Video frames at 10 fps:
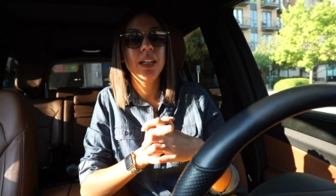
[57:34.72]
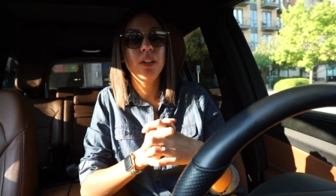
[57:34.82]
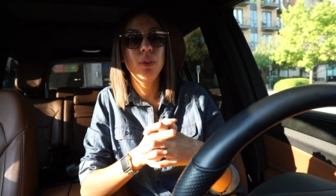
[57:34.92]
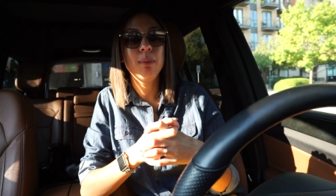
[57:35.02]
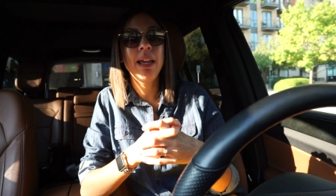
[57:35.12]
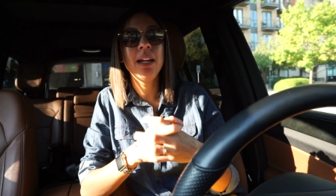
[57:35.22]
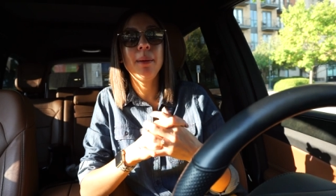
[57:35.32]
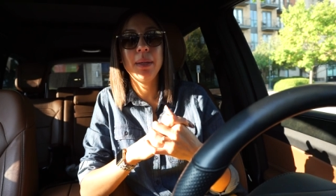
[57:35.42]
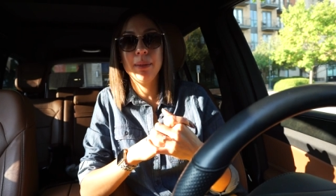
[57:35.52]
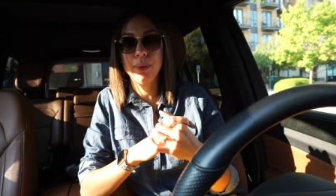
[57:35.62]
if you may
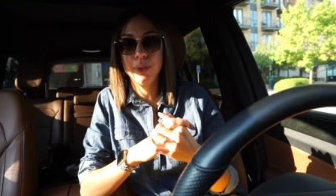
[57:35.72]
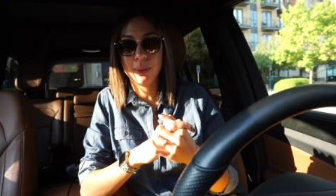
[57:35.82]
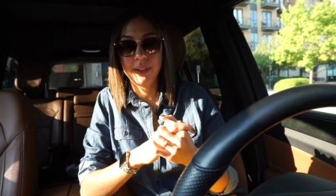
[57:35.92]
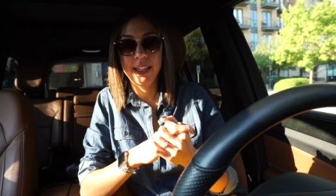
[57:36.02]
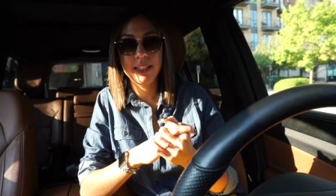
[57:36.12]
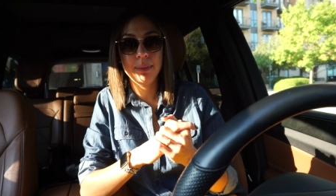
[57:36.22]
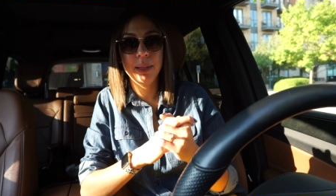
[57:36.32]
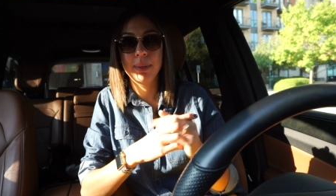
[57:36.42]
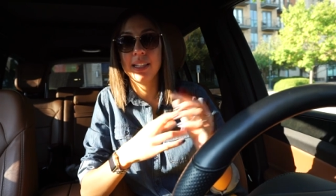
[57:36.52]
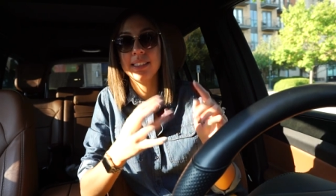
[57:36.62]
not be able to relate to
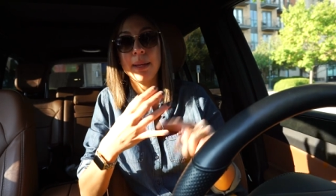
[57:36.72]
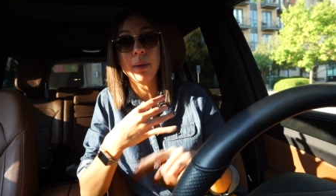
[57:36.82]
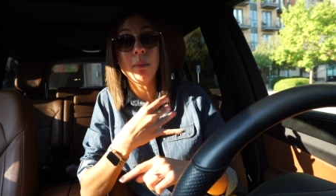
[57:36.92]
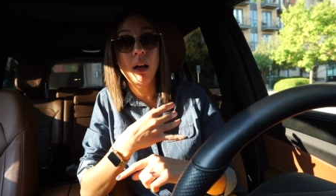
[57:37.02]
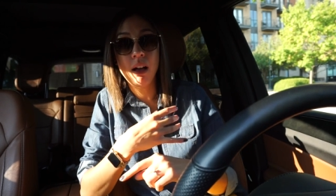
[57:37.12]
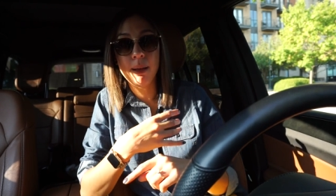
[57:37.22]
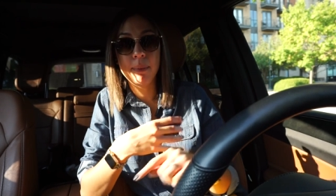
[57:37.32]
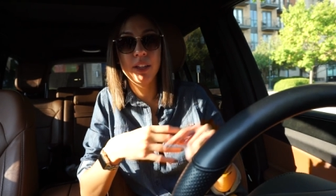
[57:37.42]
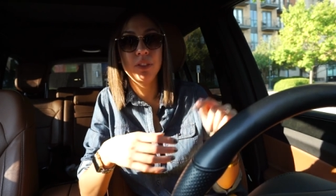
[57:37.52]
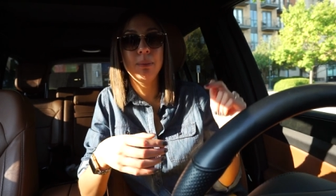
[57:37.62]
me because I'm a
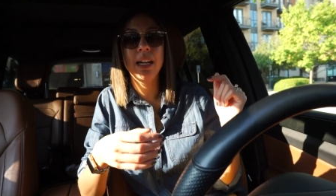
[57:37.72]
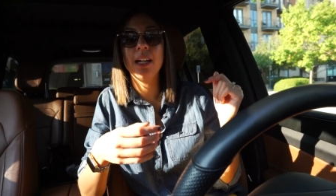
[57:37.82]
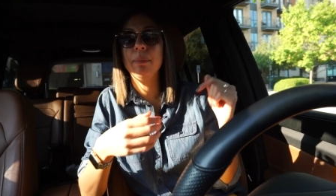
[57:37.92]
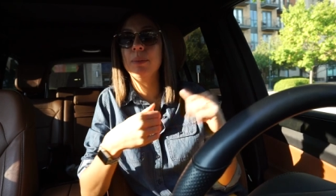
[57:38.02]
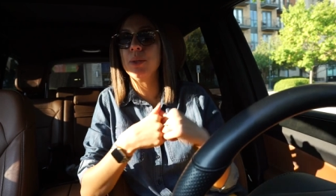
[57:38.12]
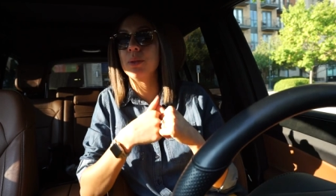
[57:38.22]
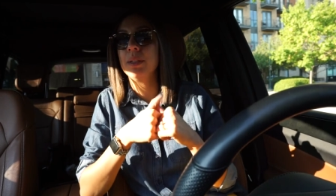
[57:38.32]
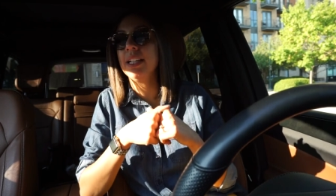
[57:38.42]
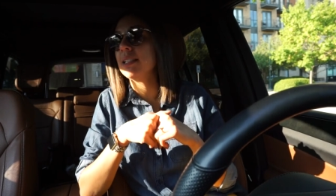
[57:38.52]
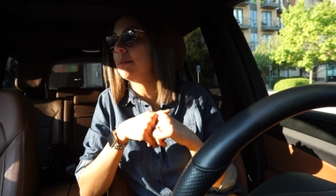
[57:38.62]
mom, if you may not be able to
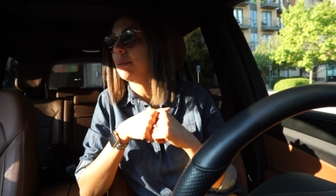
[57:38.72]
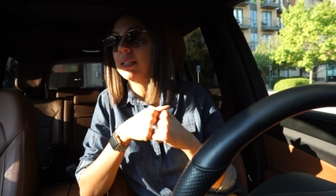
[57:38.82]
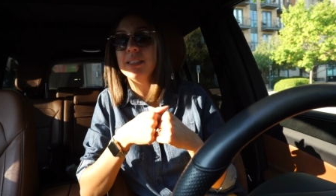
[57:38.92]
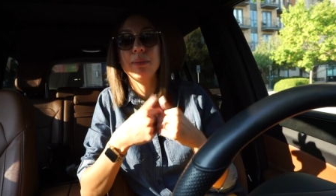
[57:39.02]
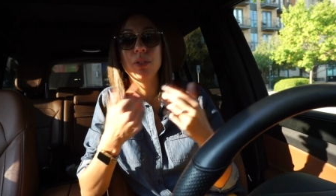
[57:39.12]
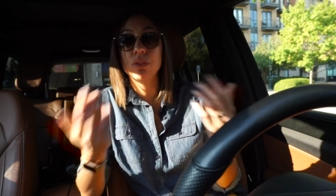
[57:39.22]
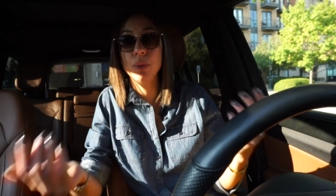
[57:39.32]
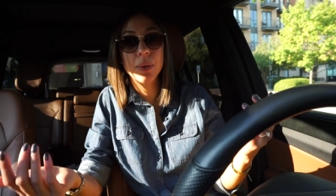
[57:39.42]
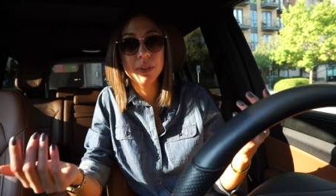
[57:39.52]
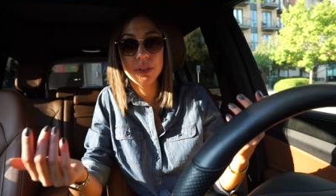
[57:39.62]
relate to me because I'm
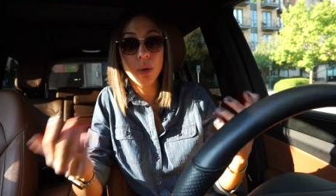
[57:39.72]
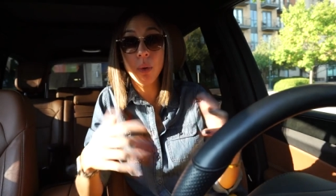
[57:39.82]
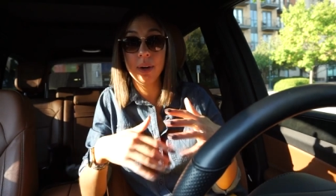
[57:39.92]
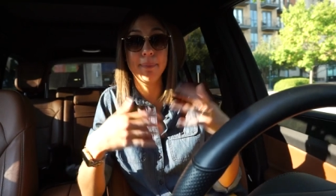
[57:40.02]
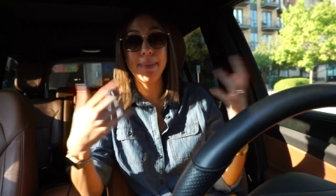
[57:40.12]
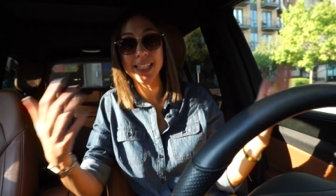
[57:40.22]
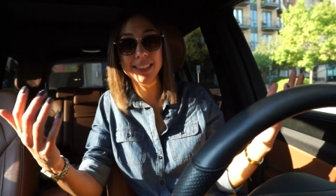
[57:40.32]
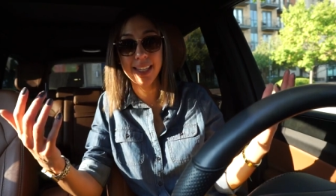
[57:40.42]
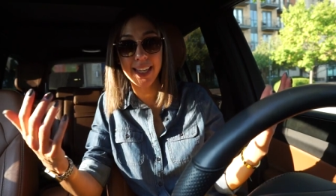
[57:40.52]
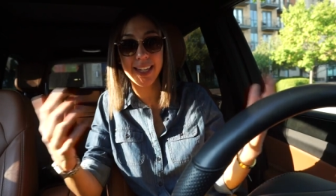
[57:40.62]
divorced or I'm
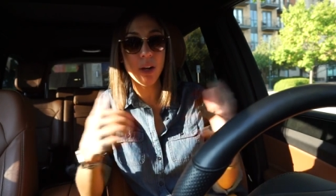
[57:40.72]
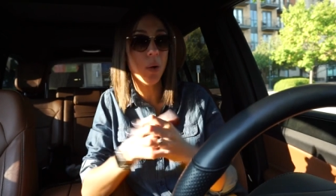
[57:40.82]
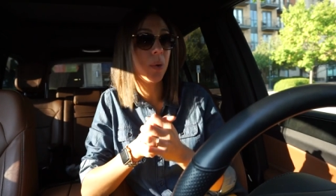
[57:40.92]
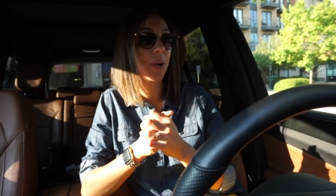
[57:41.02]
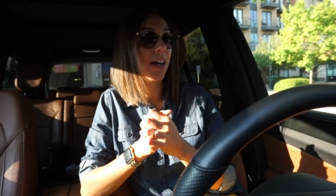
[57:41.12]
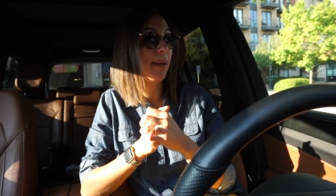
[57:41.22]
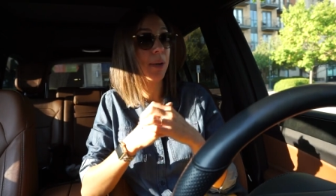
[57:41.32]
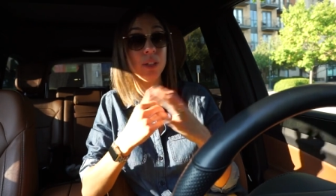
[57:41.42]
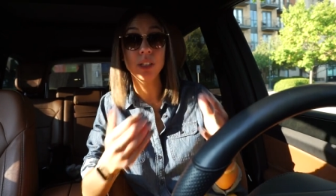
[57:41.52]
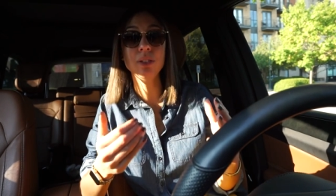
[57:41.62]
Mexican or I'm
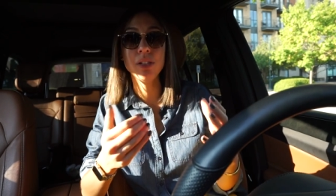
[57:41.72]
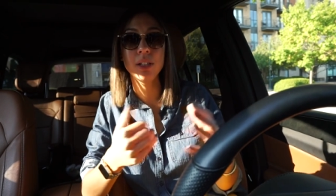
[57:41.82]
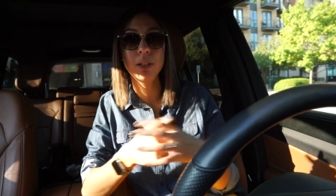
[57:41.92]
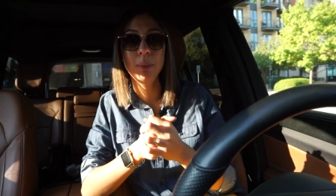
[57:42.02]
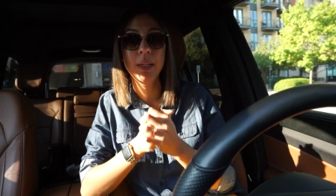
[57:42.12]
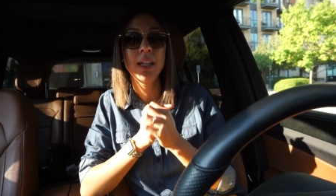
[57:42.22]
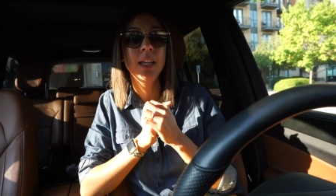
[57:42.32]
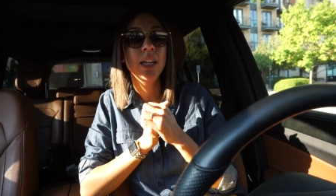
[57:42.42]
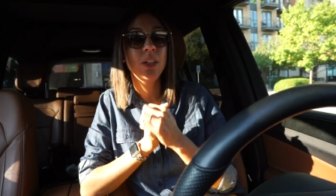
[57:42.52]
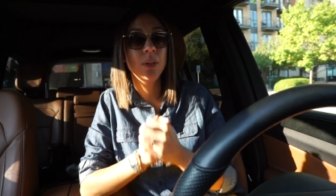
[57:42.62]
on YouTube,
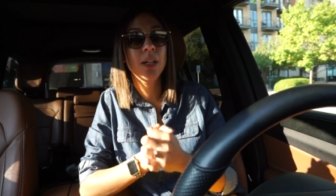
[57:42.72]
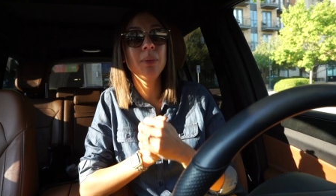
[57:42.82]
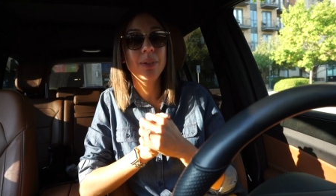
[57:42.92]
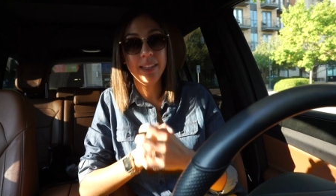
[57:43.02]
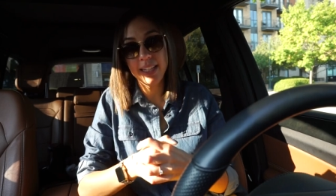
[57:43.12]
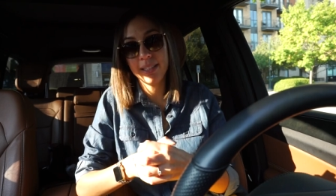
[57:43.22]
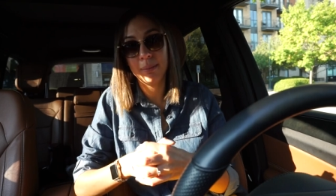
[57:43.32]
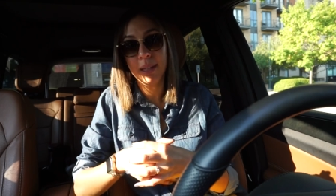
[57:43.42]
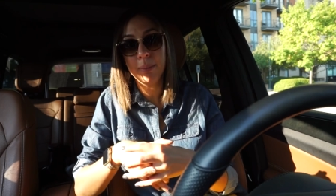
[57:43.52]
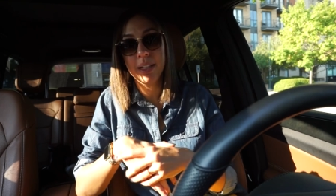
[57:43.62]
you can relate to
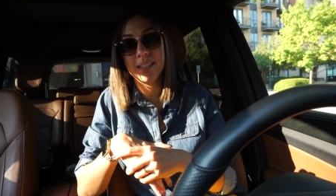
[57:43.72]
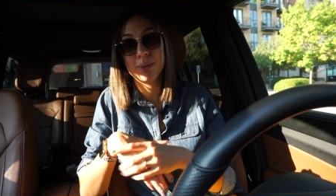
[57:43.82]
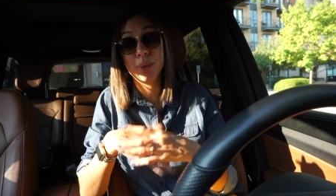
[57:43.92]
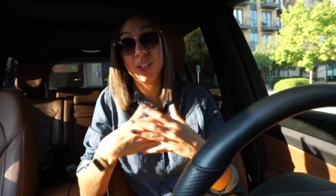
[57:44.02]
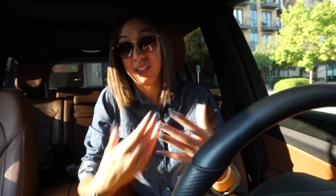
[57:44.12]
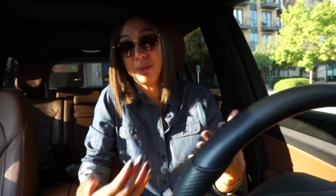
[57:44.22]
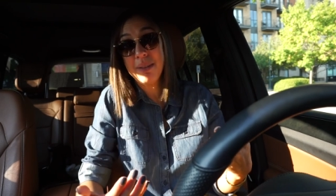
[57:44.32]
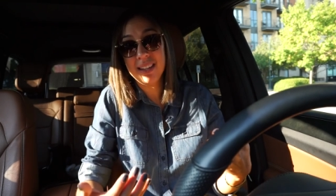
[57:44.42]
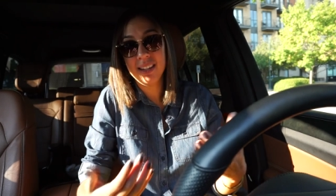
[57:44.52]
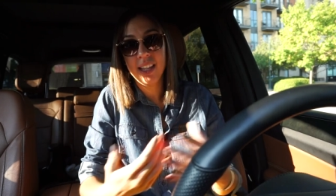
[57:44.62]
me because we're
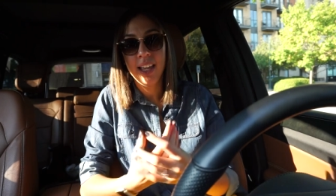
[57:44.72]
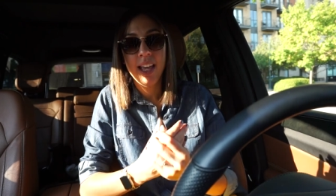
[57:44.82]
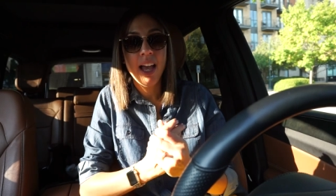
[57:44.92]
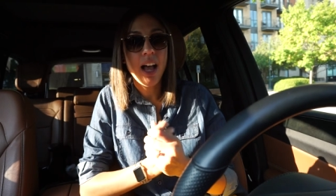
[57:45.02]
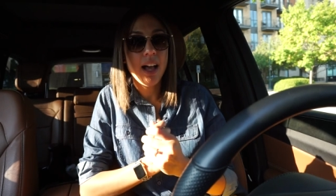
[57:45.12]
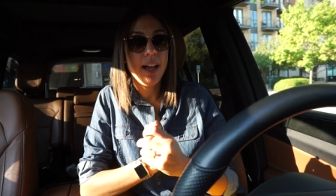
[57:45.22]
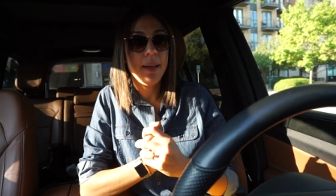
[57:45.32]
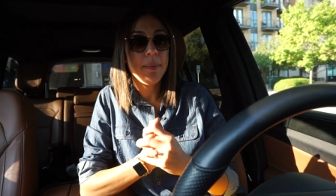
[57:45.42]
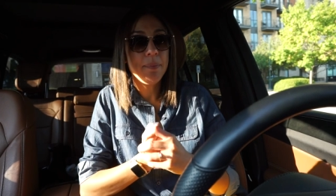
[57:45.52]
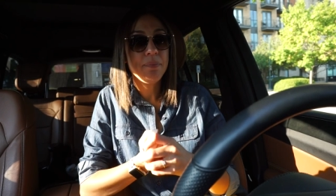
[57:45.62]
human.
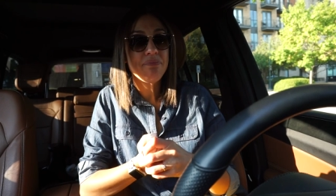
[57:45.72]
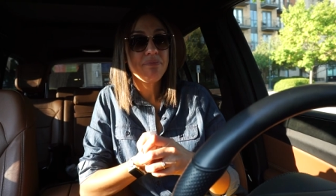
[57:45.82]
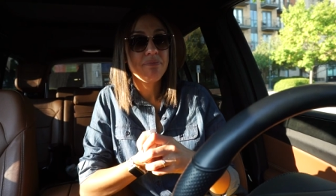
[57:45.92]
Um,